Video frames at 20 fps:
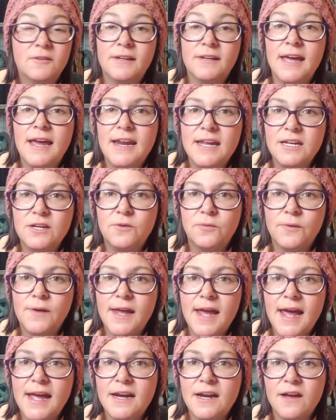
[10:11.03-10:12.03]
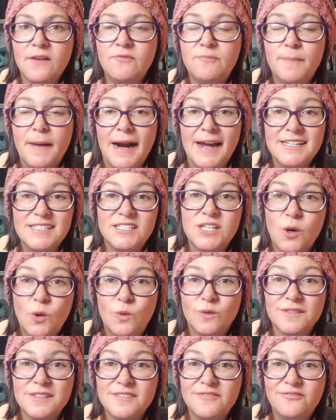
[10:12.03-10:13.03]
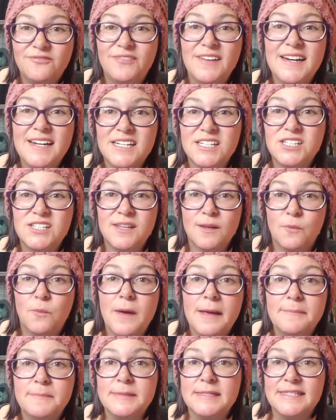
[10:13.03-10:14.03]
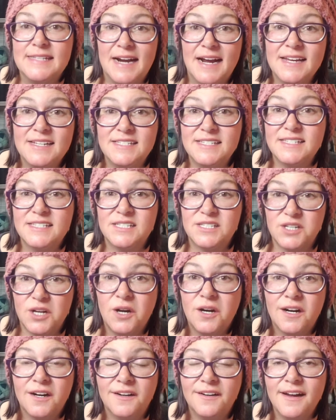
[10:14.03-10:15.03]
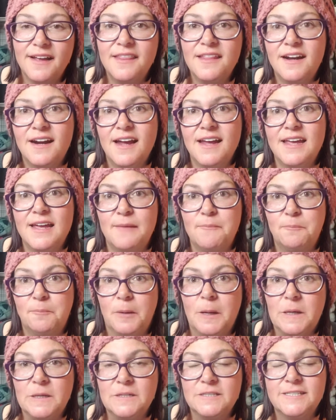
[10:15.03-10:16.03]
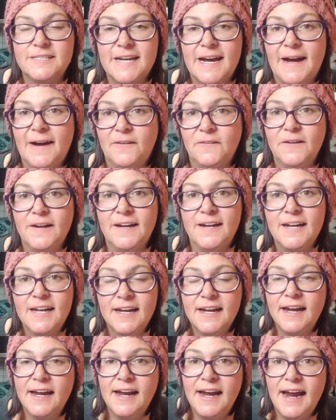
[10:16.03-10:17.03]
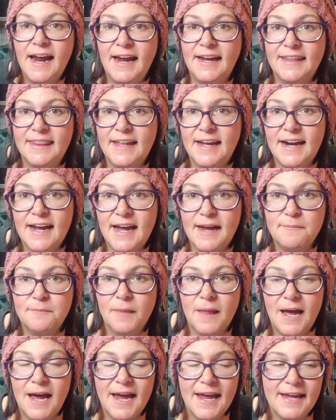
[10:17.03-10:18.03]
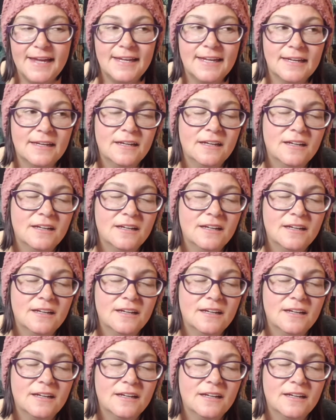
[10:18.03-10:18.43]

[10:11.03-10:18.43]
getting creative, but I don't finish the whips that I start. And then I get bogged down, and and then I'm like